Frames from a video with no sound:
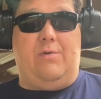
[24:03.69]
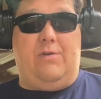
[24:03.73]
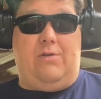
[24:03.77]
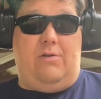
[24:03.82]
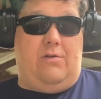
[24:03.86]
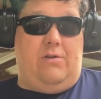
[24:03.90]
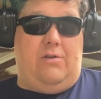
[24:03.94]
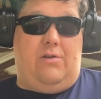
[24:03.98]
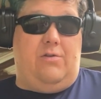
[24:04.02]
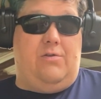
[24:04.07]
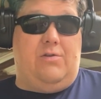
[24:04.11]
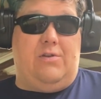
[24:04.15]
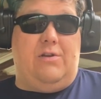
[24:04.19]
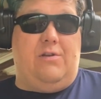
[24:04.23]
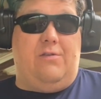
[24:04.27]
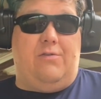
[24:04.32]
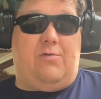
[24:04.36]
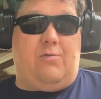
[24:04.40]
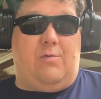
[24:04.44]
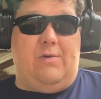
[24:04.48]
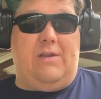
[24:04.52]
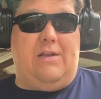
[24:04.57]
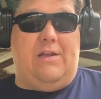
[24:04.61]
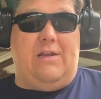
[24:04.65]
You could use it in
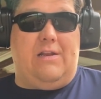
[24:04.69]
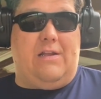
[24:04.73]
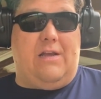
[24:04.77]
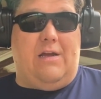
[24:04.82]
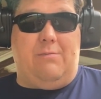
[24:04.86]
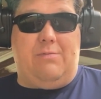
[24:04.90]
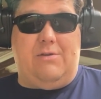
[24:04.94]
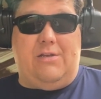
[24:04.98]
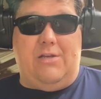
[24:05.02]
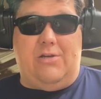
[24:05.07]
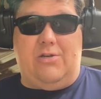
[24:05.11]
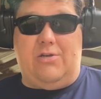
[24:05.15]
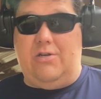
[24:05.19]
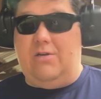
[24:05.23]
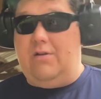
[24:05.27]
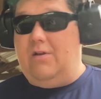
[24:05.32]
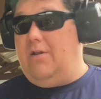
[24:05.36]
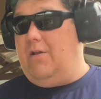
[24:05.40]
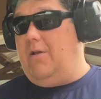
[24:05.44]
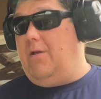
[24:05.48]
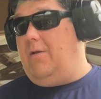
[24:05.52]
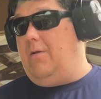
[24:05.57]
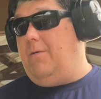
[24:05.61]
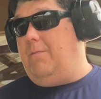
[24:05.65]
3-gun competition,
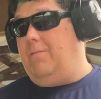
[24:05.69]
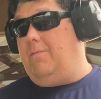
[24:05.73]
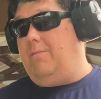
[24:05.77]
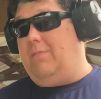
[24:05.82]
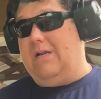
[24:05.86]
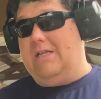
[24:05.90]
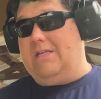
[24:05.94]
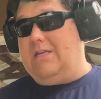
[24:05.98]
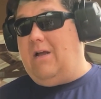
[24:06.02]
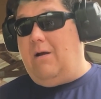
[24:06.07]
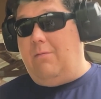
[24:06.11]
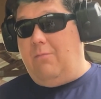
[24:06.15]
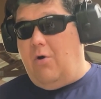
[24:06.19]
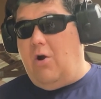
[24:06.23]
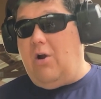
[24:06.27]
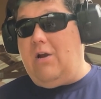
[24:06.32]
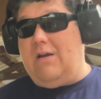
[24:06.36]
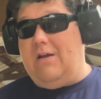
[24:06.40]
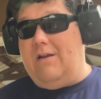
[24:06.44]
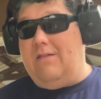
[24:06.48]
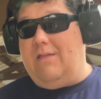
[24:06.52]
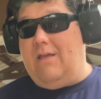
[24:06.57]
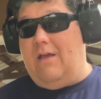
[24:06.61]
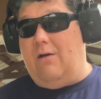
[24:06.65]
but it's not
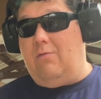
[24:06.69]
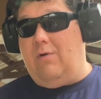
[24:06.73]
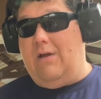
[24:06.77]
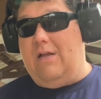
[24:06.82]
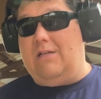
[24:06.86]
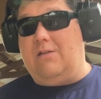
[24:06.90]
marketed that way.